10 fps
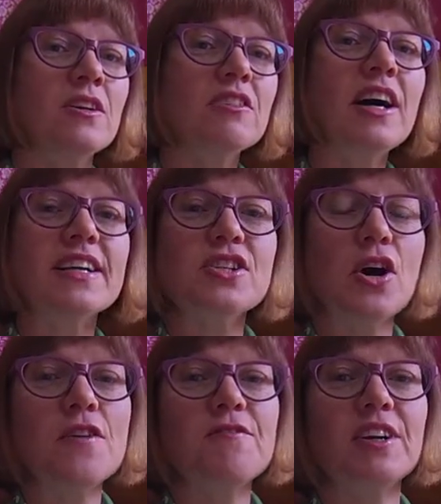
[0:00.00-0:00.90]
Right, so
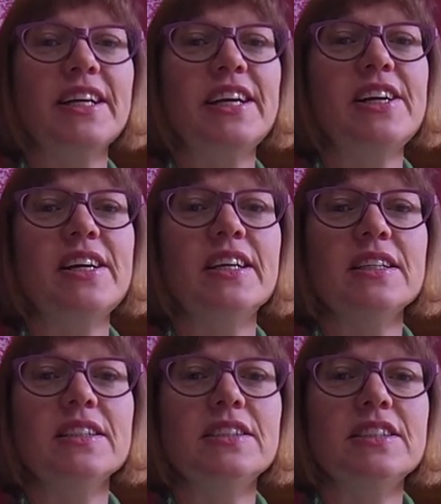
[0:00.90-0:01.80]
hopefully
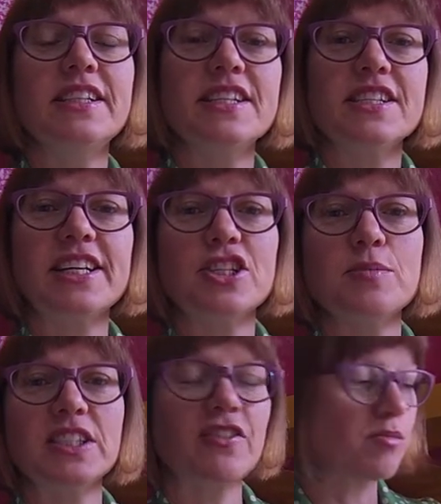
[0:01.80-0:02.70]
you didn't take too
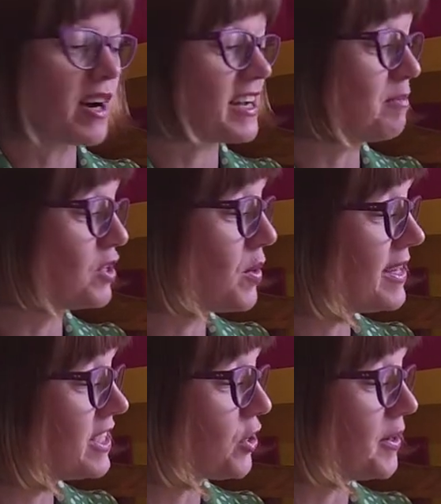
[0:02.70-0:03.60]
much of a break in
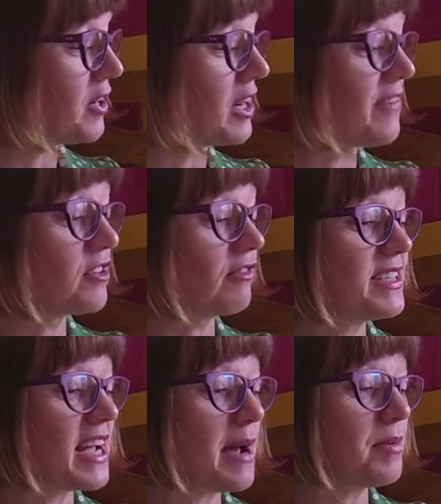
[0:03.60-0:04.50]
between, so we don't have to
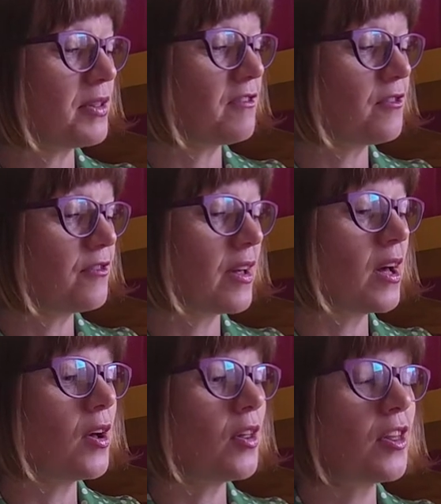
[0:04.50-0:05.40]
recap
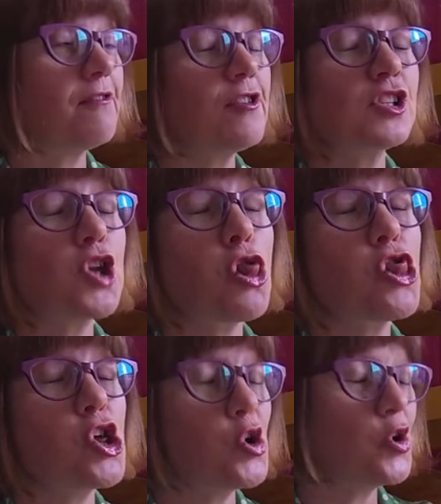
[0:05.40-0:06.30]
the first
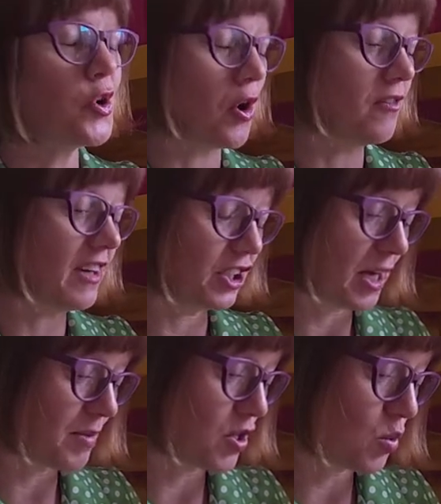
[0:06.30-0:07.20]
third of chapter